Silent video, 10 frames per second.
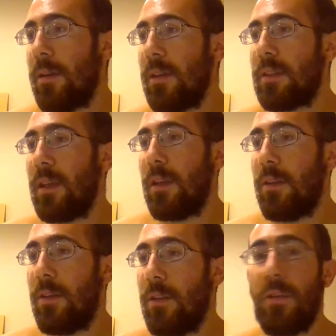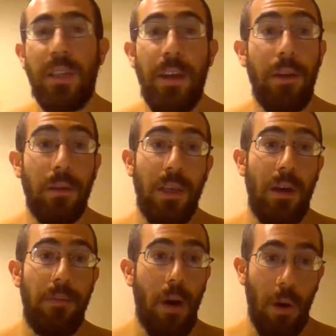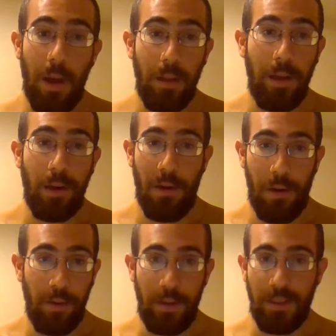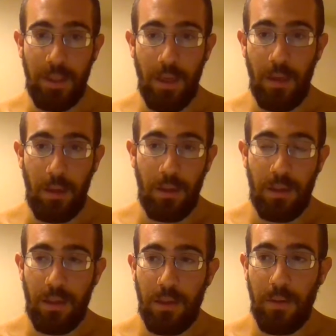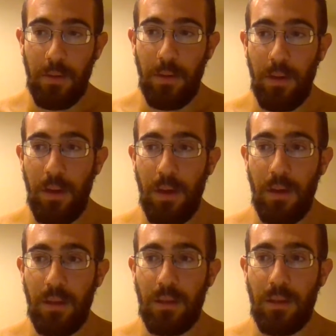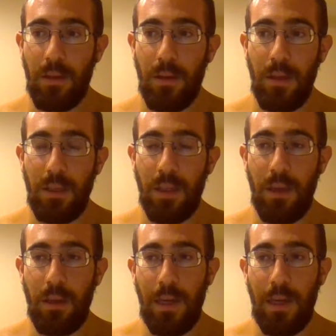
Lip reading: it's like you say to yourself, oh, I like all these things, and it's like